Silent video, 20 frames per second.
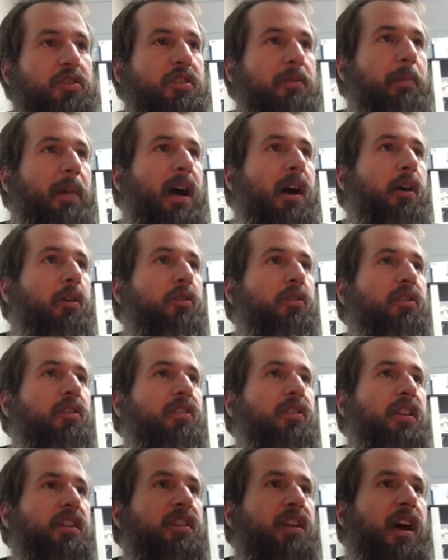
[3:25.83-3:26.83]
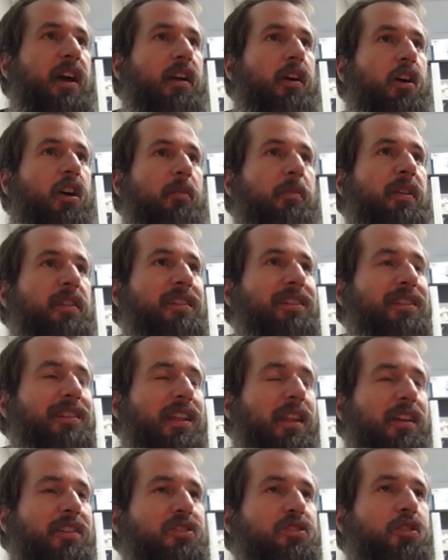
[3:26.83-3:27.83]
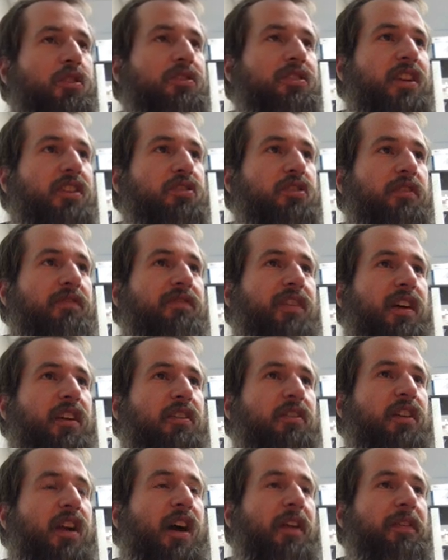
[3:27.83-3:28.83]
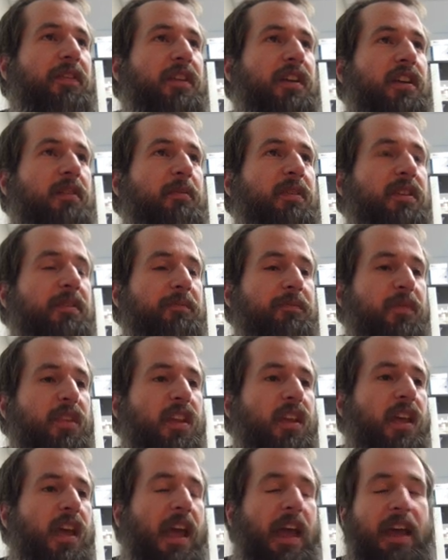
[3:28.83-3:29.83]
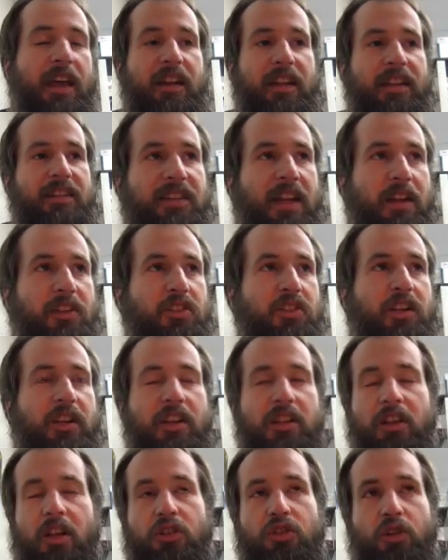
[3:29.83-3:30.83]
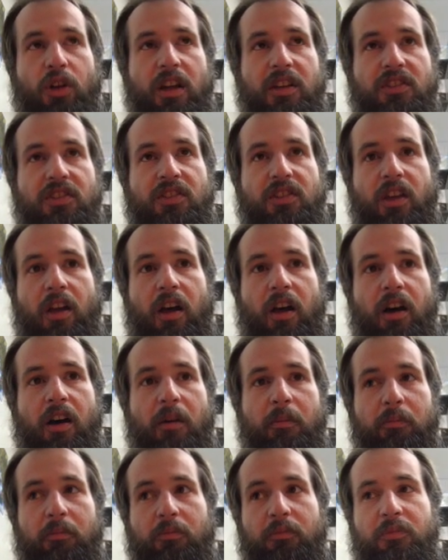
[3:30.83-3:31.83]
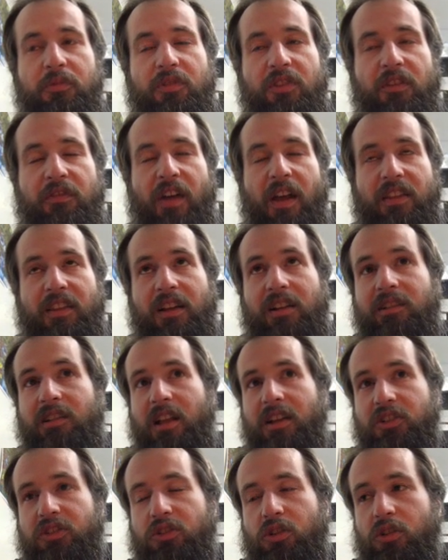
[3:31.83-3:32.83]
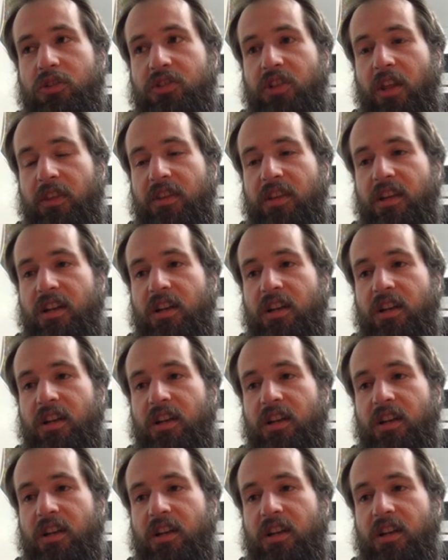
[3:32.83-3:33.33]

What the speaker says: is about the diet heart myth, cholesterol and saturated fat are not the enemy, and actually going to address the fact that cholesterol is not the